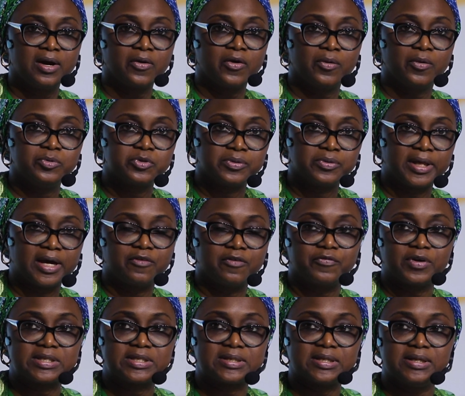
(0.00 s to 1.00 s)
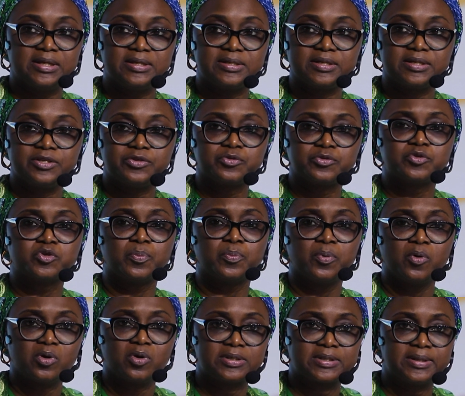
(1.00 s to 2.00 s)
come to their facility to
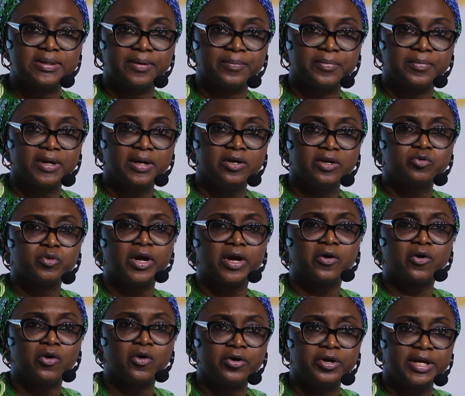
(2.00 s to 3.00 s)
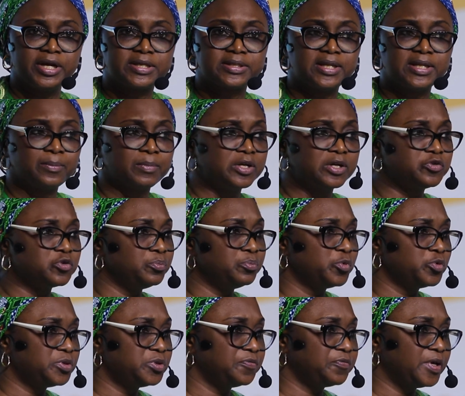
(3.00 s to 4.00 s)
support them, to encourage them and to
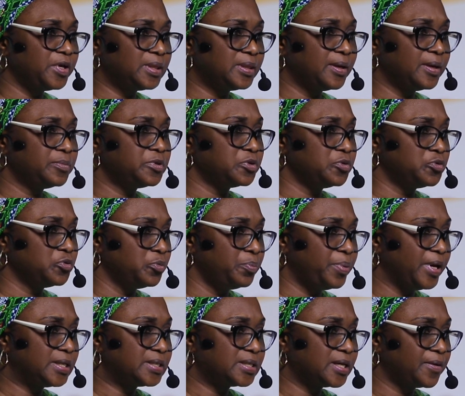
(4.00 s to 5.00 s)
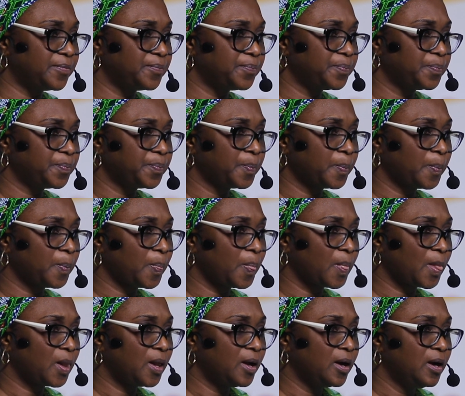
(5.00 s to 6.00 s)
motivate them to do better.
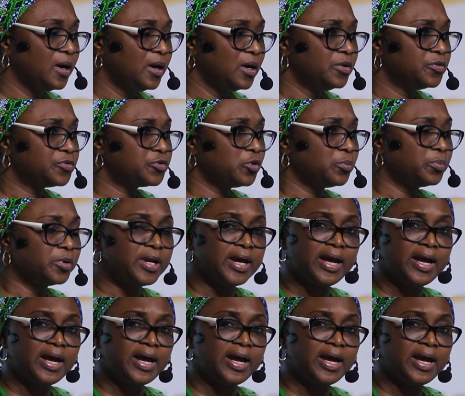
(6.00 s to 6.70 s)
But